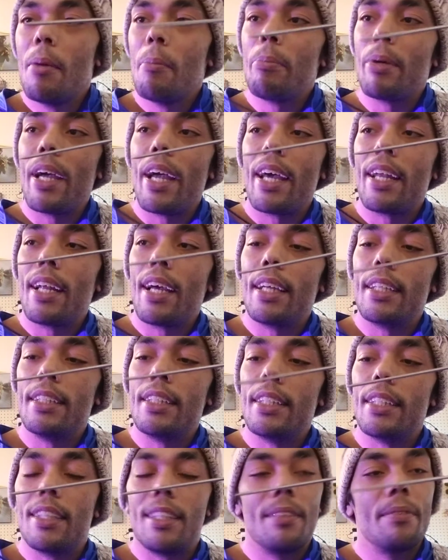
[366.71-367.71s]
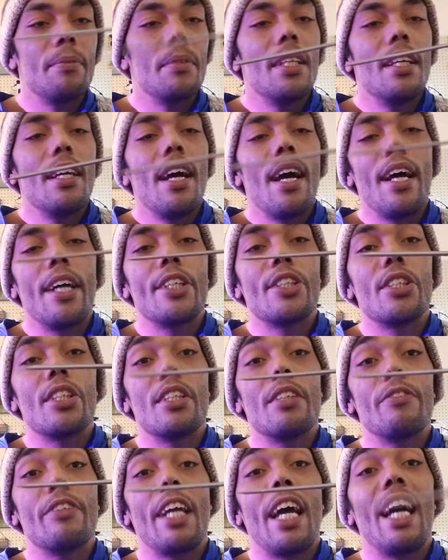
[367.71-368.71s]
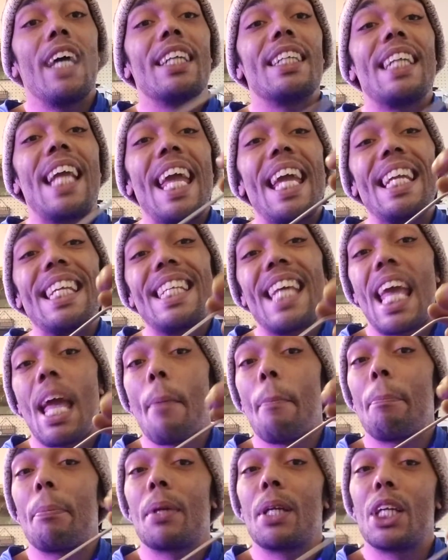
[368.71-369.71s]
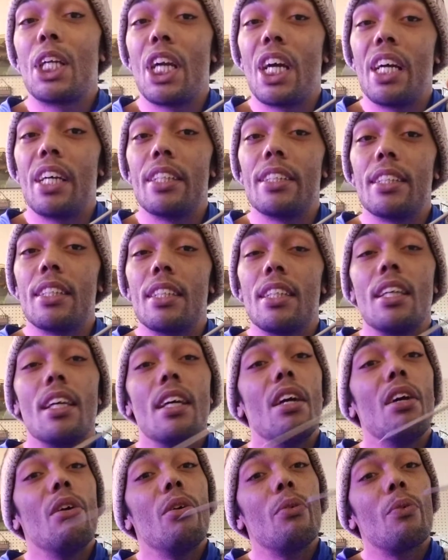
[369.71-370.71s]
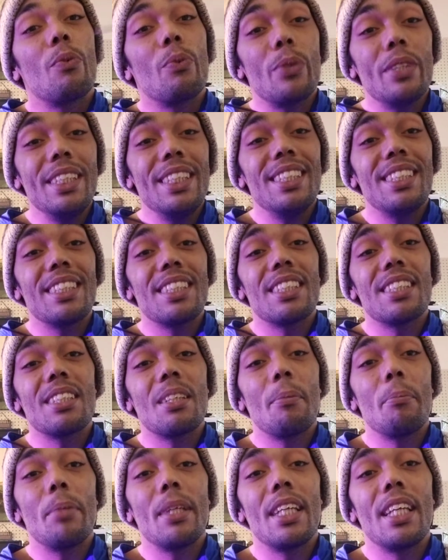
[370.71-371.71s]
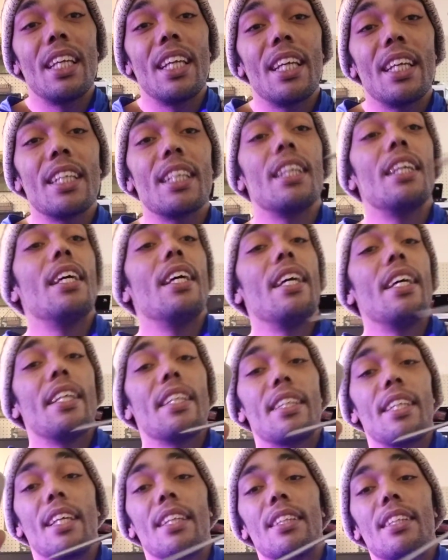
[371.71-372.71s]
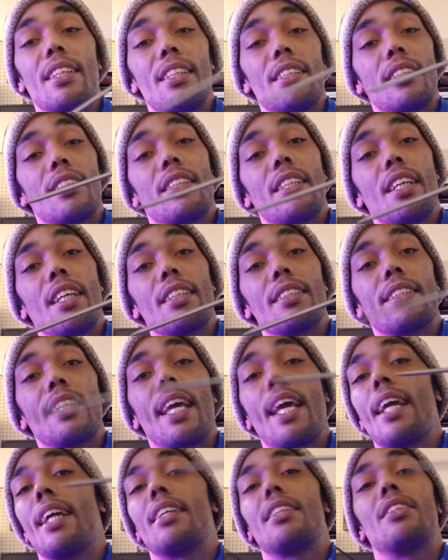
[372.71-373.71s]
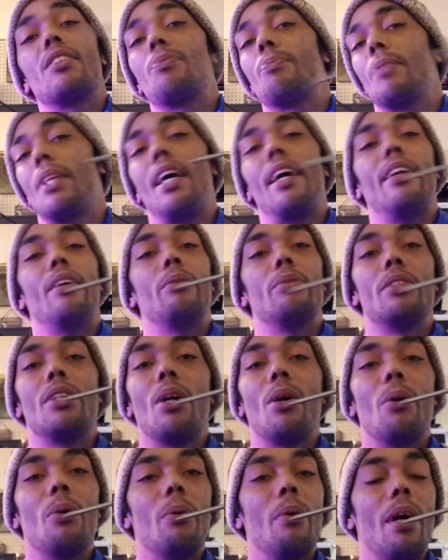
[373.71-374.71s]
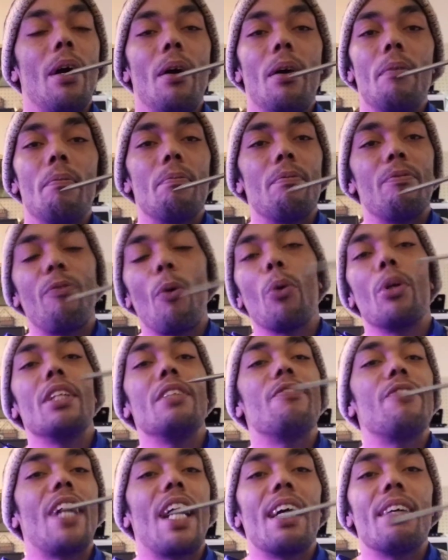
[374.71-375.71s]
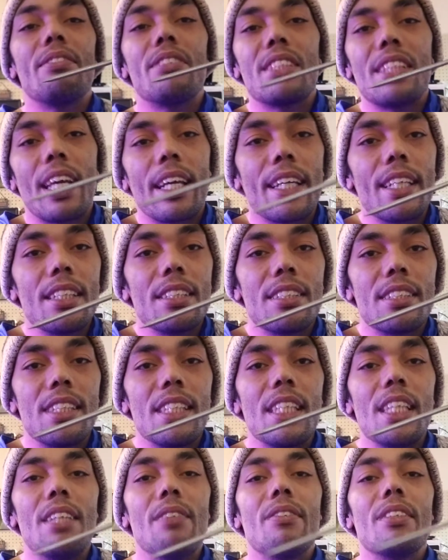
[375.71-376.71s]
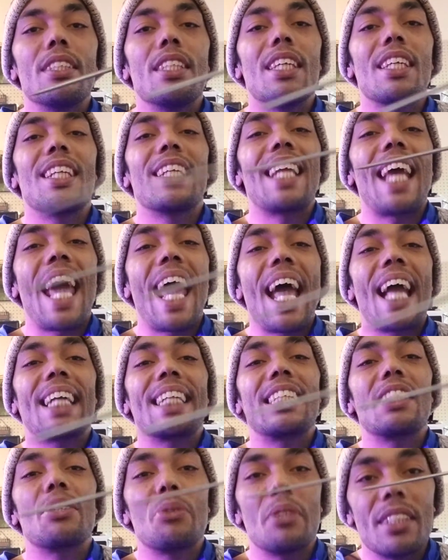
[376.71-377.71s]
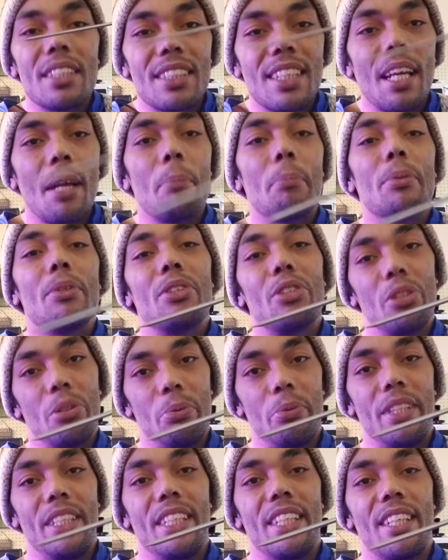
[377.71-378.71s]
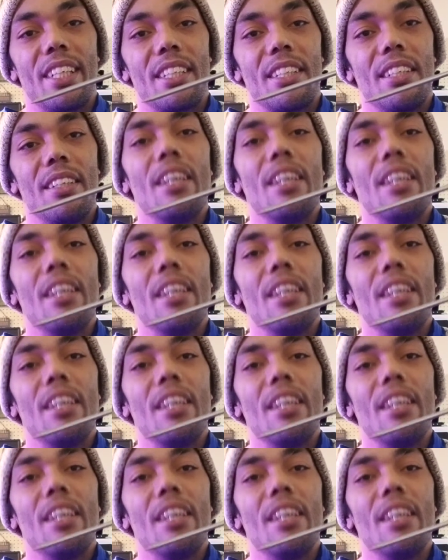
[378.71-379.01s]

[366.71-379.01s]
Bad idea. I should have gotten a temp gun. Reason being that this thing takes, I don't know, 45 seconds to even get an accurate temperature reading.